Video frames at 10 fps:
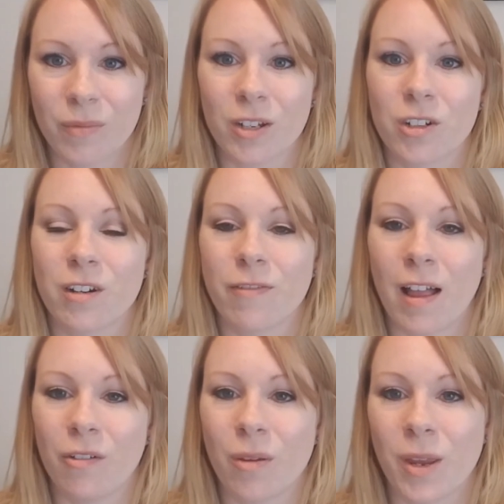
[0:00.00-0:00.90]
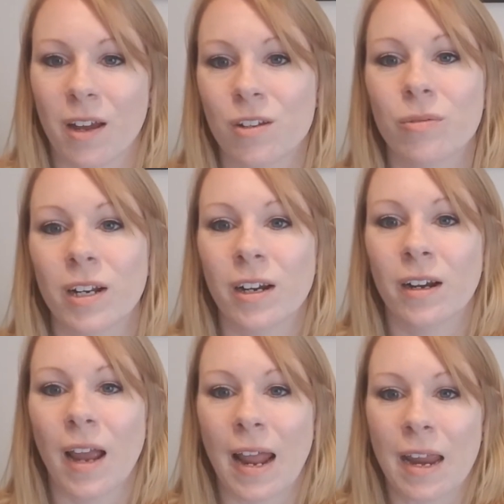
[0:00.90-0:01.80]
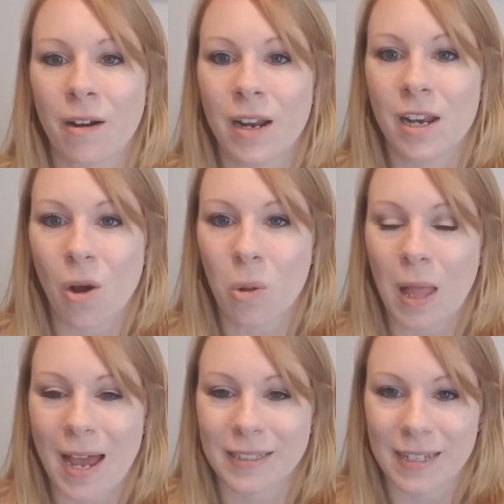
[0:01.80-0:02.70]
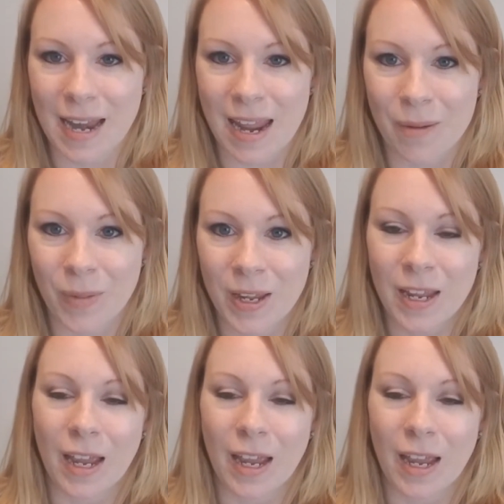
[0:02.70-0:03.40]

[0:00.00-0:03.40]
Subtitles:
Make sure you're following me on Twitter at Erin No Last Name,